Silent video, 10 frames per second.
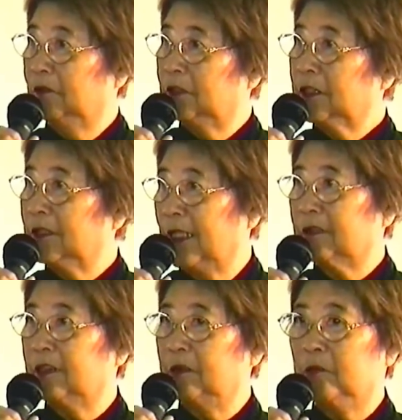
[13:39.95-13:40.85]
words
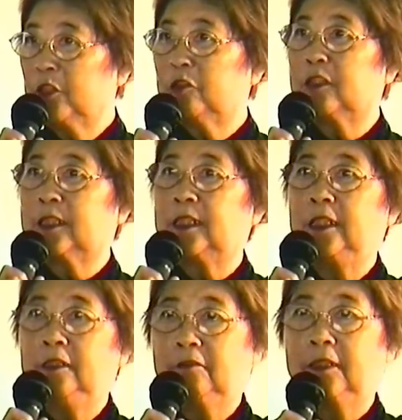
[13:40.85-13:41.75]
like
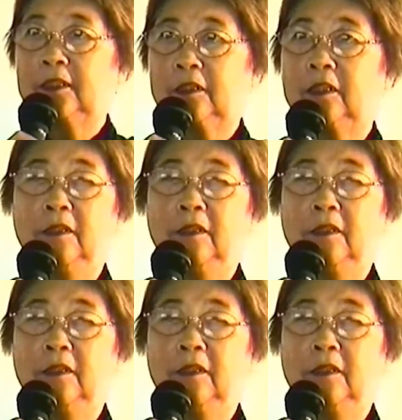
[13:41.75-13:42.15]
democracy was